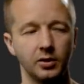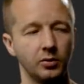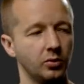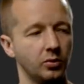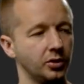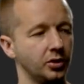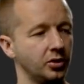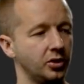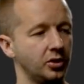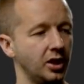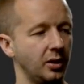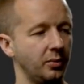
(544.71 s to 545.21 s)
We'll
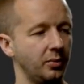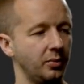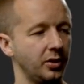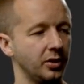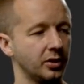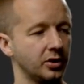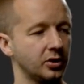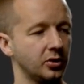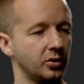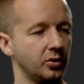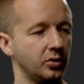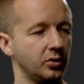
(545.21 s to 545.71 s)
do 10
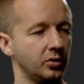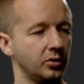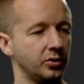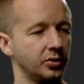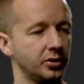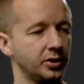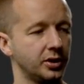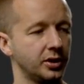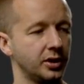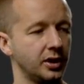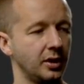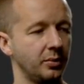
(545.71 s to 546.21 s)

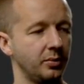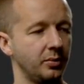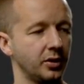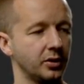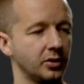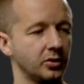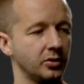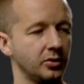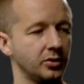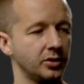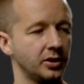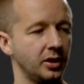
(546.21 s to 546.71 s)
pixels, 10
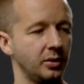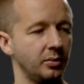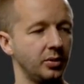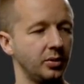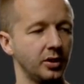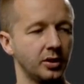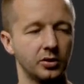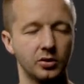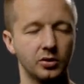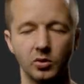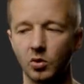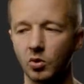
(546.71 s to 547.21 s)
pixels, 10
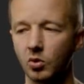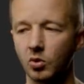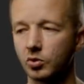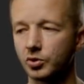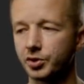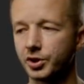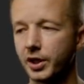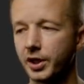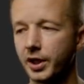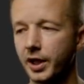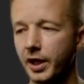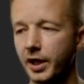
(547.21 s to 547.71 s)

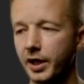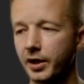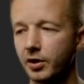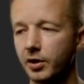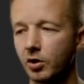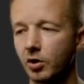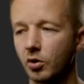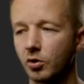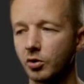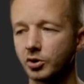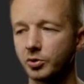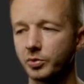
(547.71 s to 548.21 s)
pixels, and then
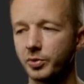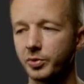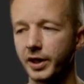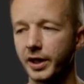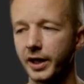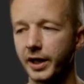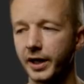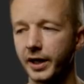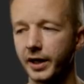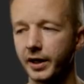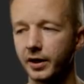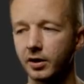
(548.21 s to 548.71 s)

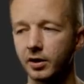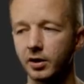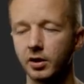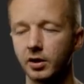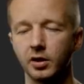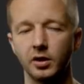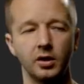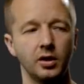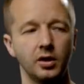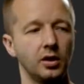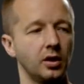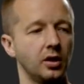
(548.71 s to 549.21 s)
RGBA.
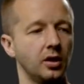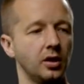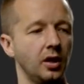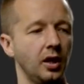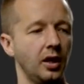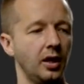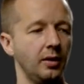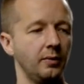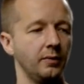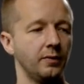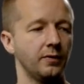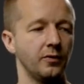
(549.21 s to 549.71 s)

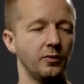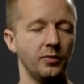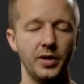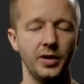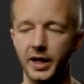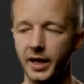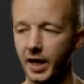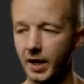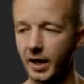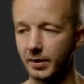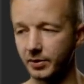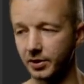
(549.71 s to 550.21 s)
Uh, for
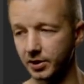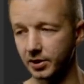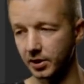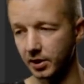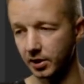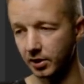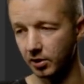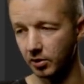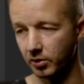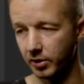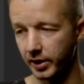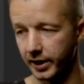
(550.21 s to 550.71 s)
me, I'm just
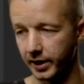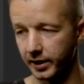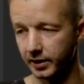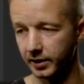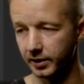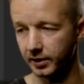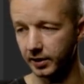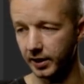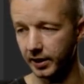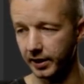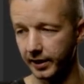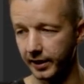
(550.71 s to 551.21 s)
gonna go ahead
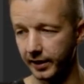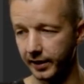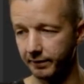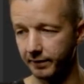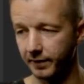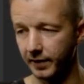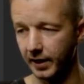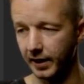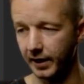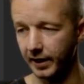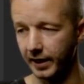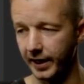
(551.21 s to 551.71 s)
and I,
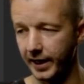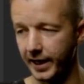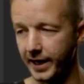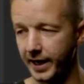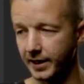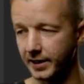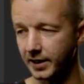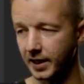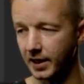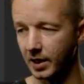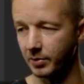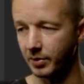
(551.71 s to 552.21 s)
I, I
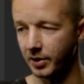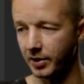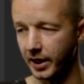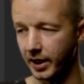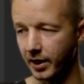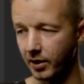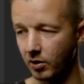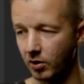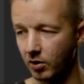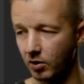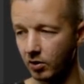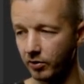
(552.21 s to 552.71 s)
hate typing
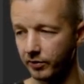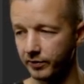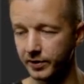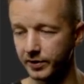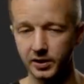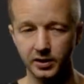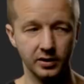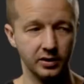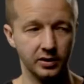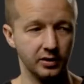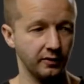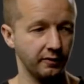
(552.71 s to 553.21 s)
out all of
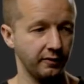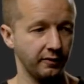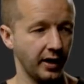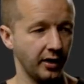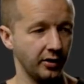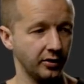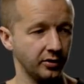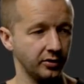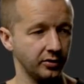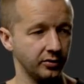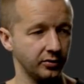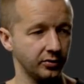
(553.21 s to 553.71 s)
these
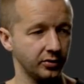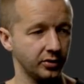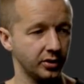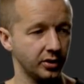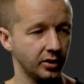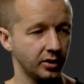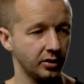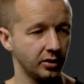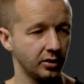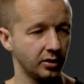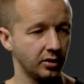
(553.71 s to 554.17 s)
values.